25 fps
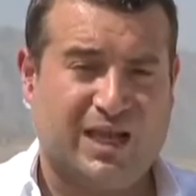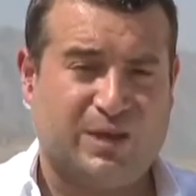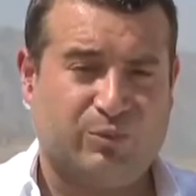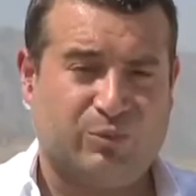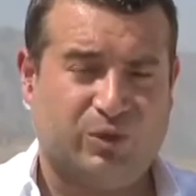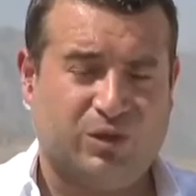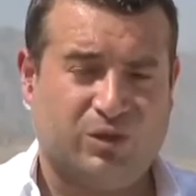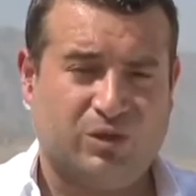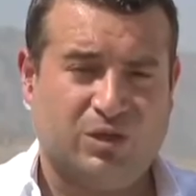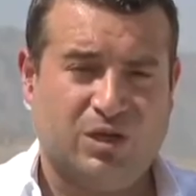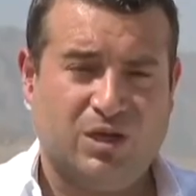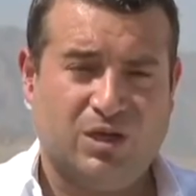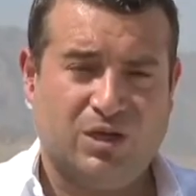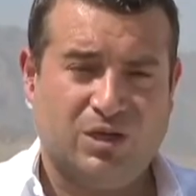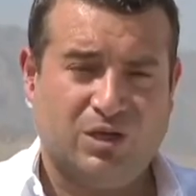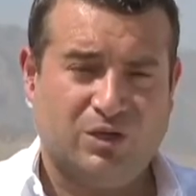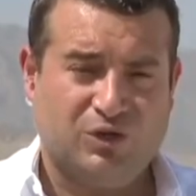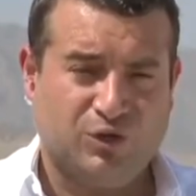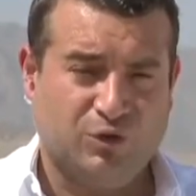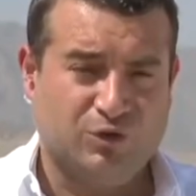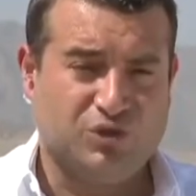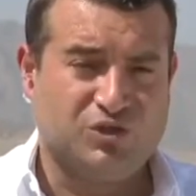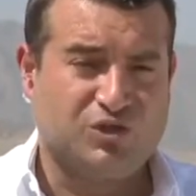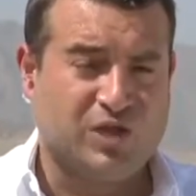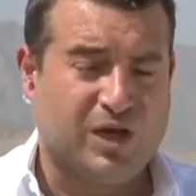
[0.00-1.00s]
and will
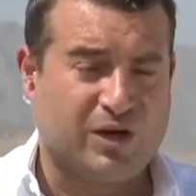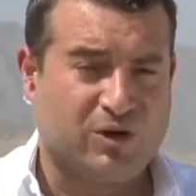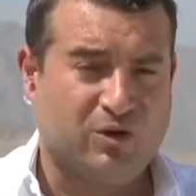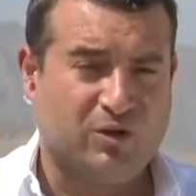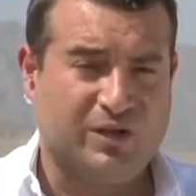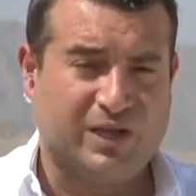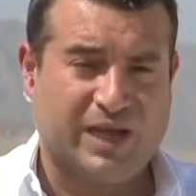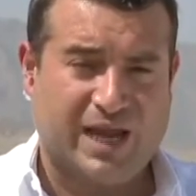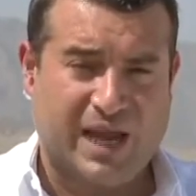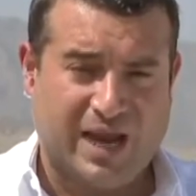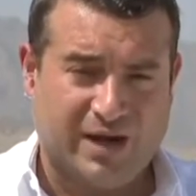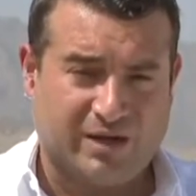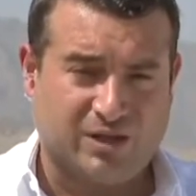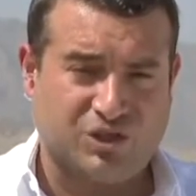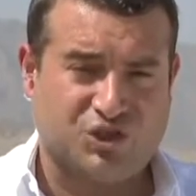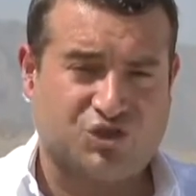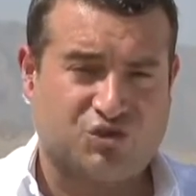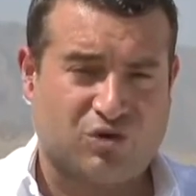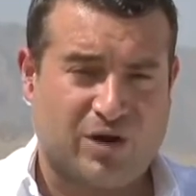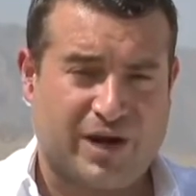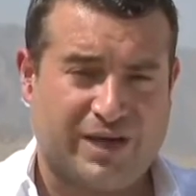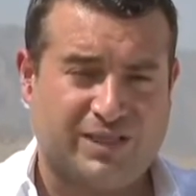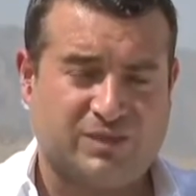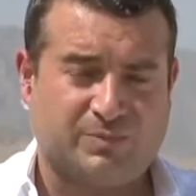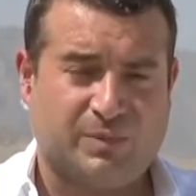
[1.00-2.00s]
use not only
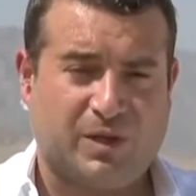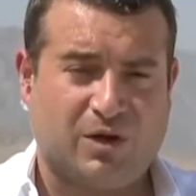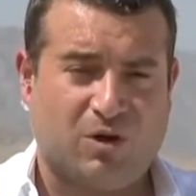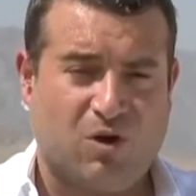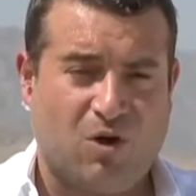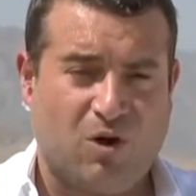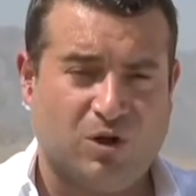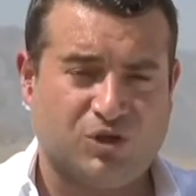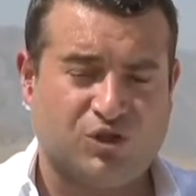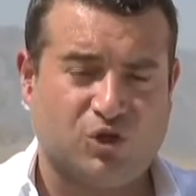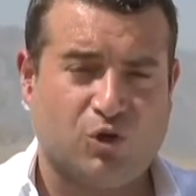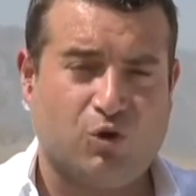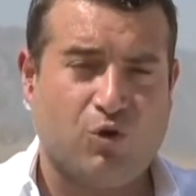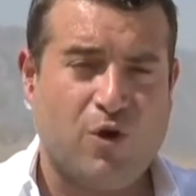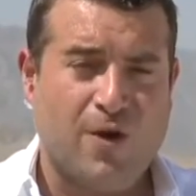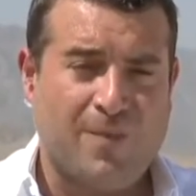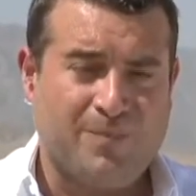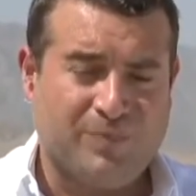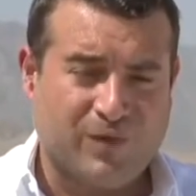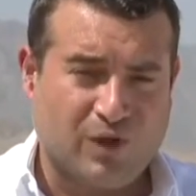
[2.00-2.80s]
airstrikes but also